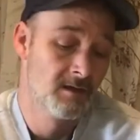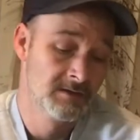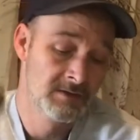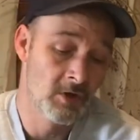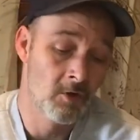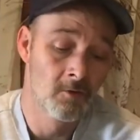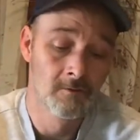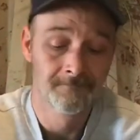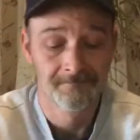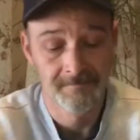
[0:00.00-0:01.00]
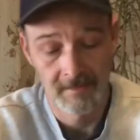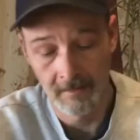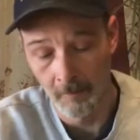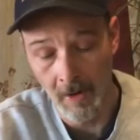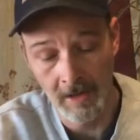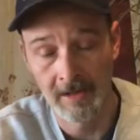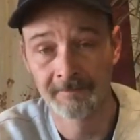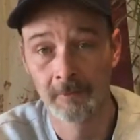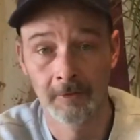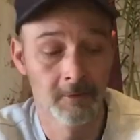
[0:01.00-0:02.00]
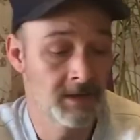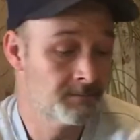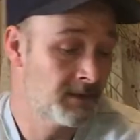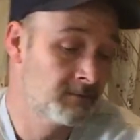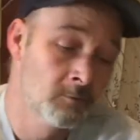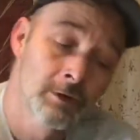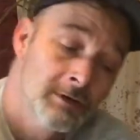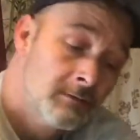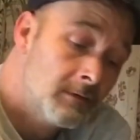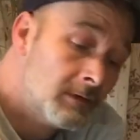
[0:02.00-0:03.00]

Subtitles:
So, you walk up to a green piece of wood.